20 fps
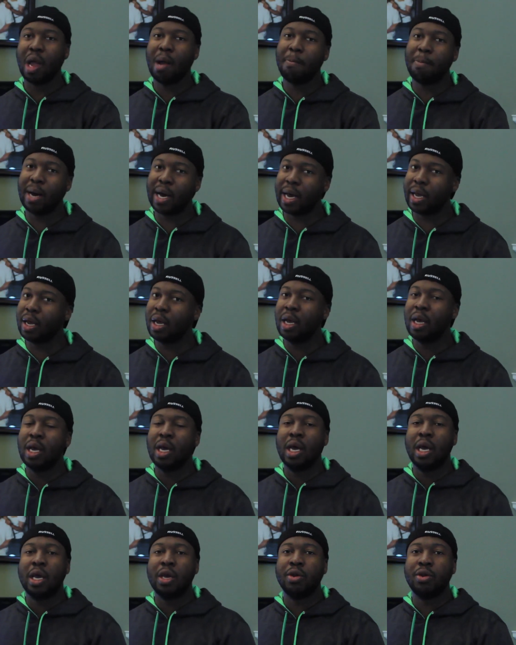but
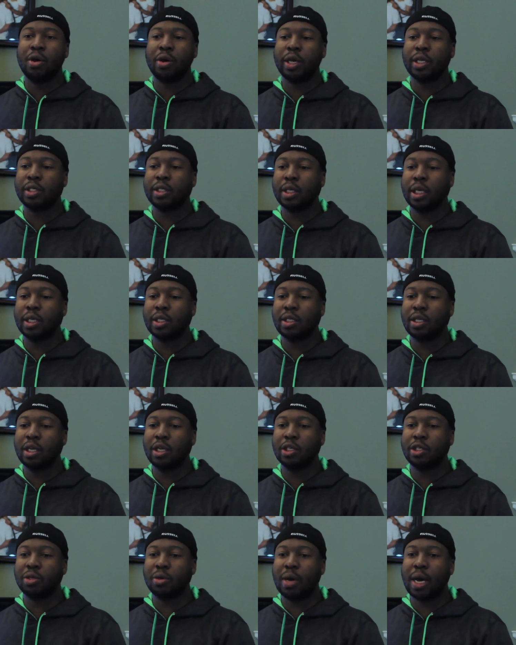you know, it's still
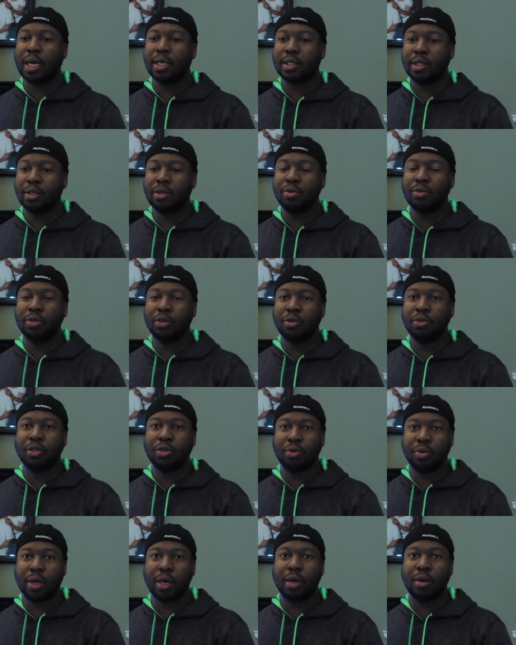a show I still do
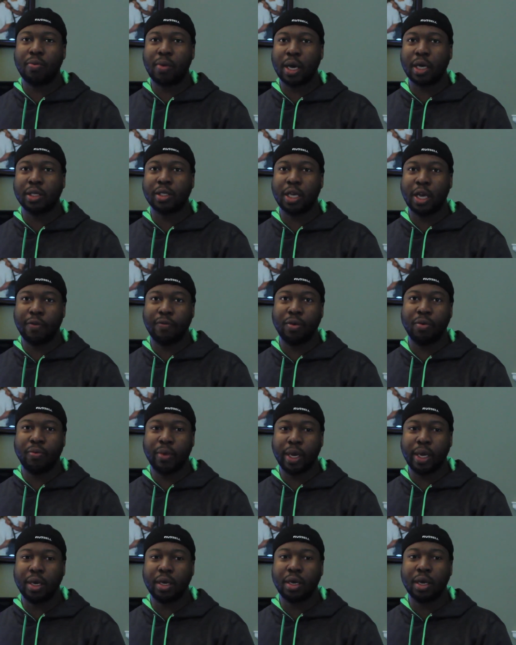tune in to watch every
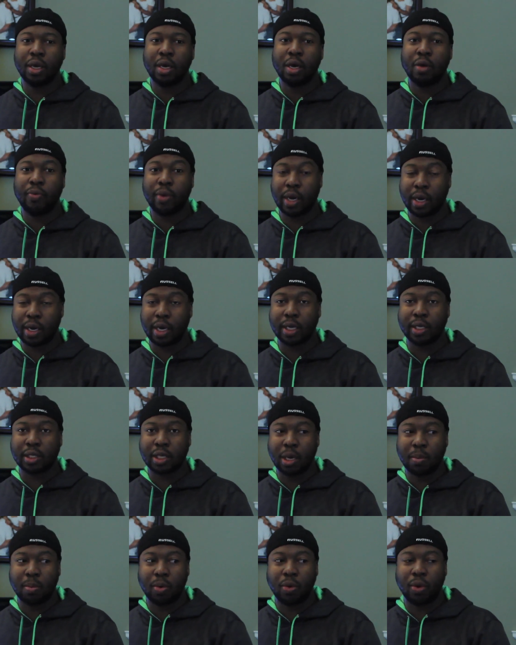week when it does
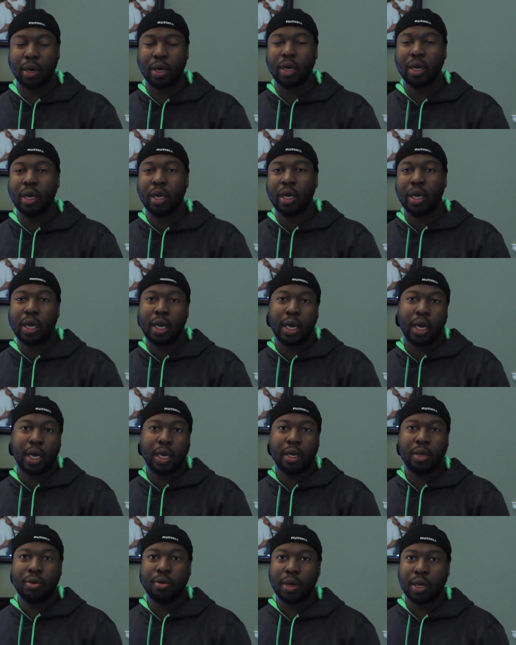come on.
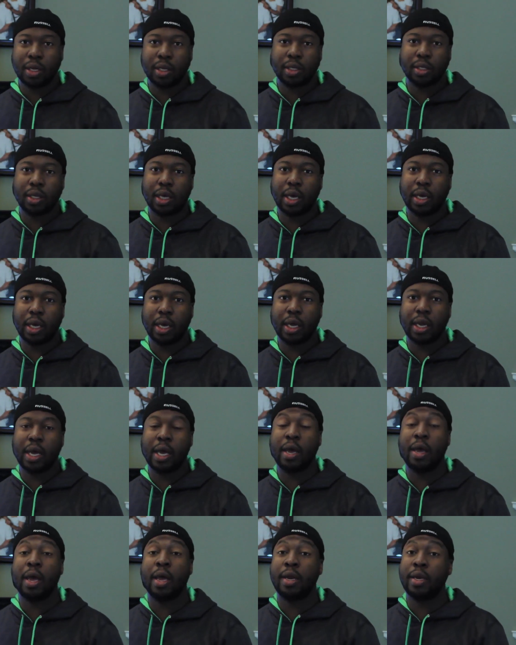And you know,
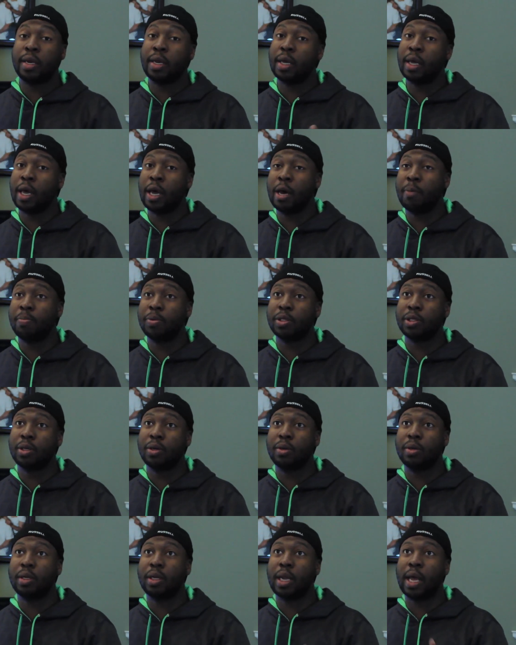again, the
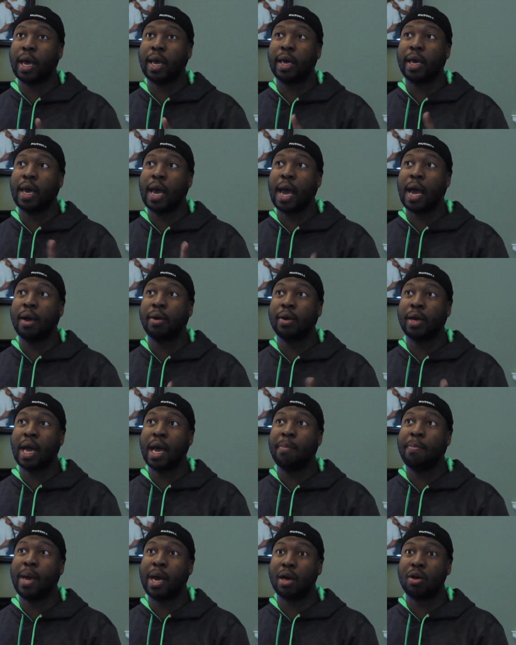episode, like, I
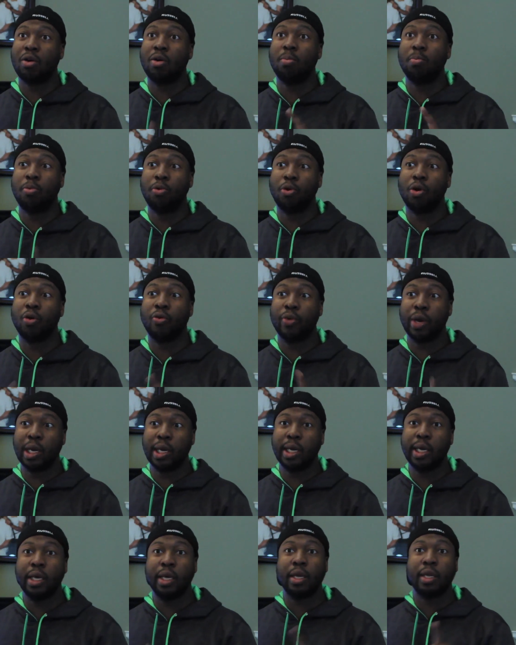got back on board
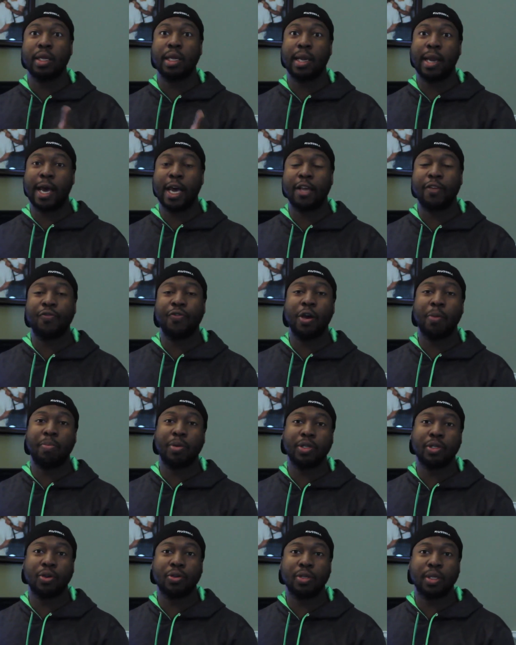really the last few
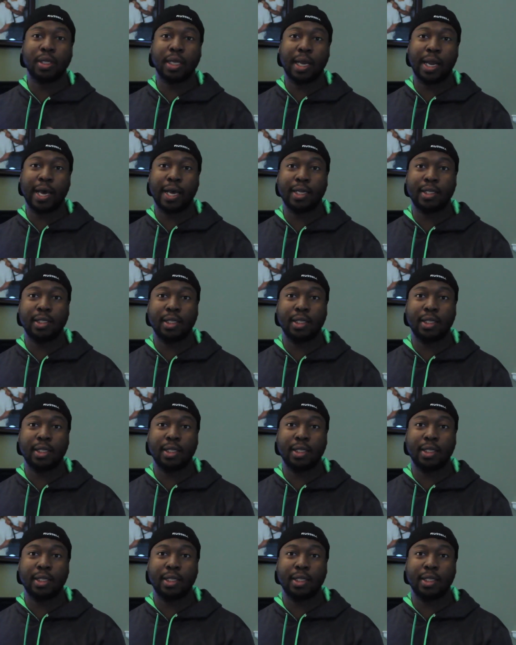episodes of the last